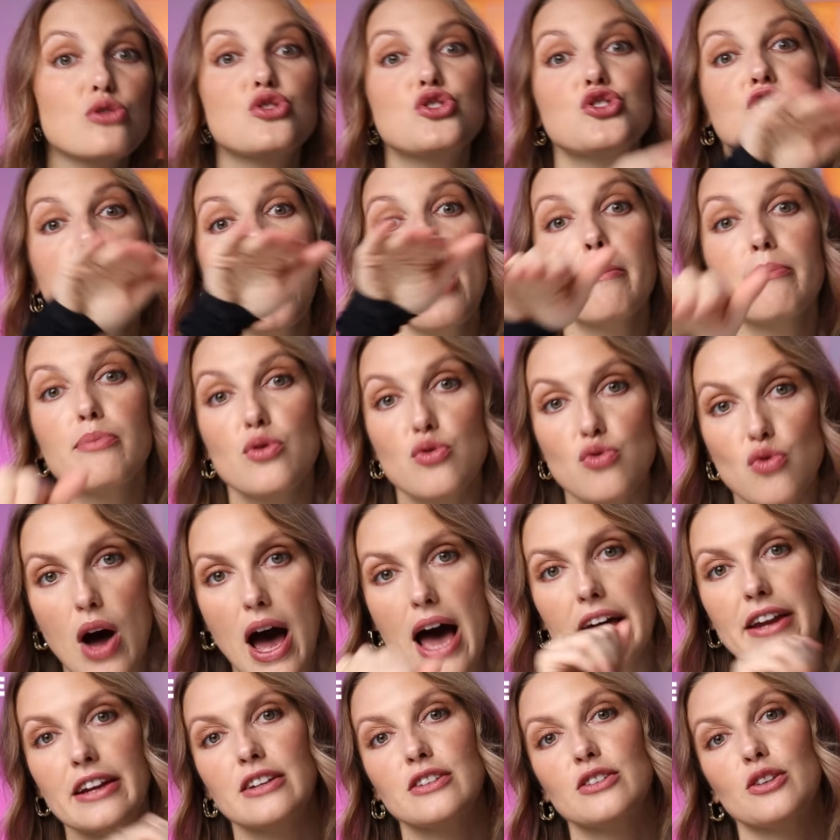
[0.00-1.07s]
jump
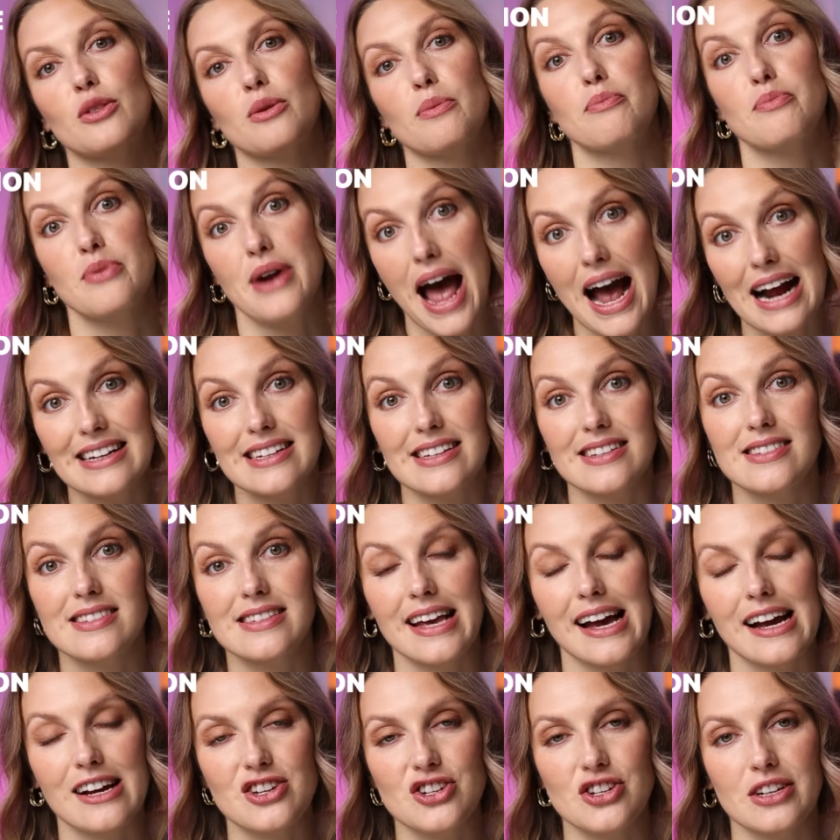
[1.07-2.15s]
right into the practice
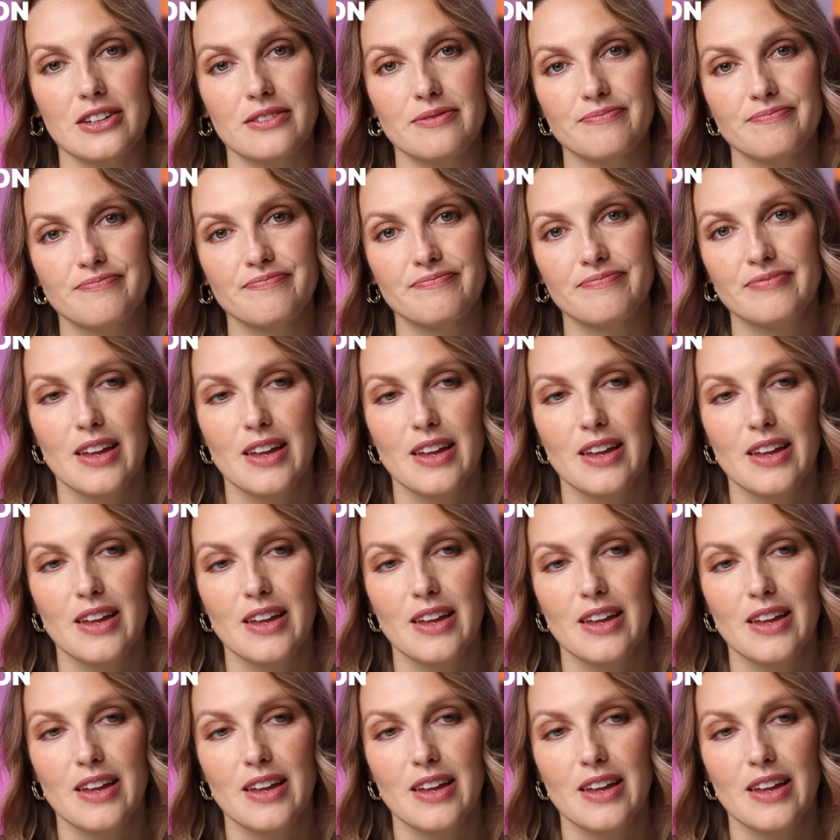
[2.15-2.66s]
section.